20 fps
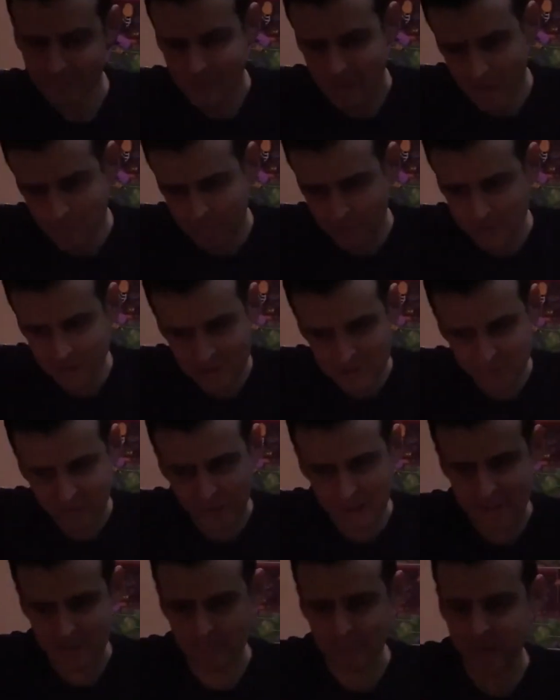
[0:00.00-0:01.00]
But as far
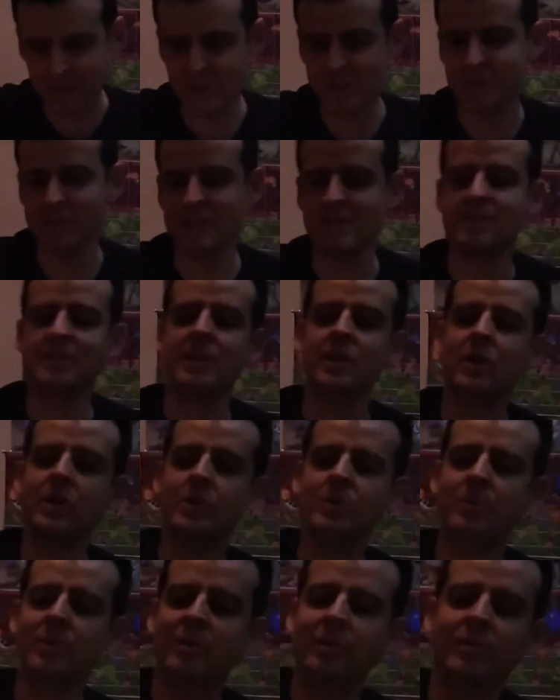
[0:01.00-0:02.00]
as the purchases
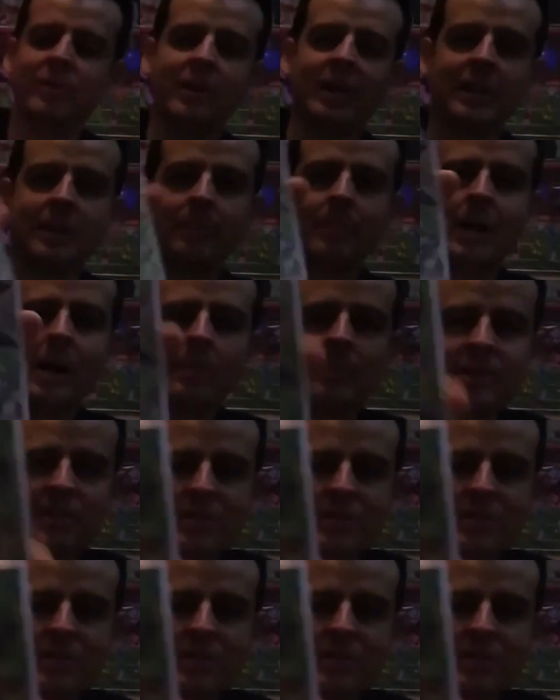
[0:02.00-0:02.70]
go, we got the Bomber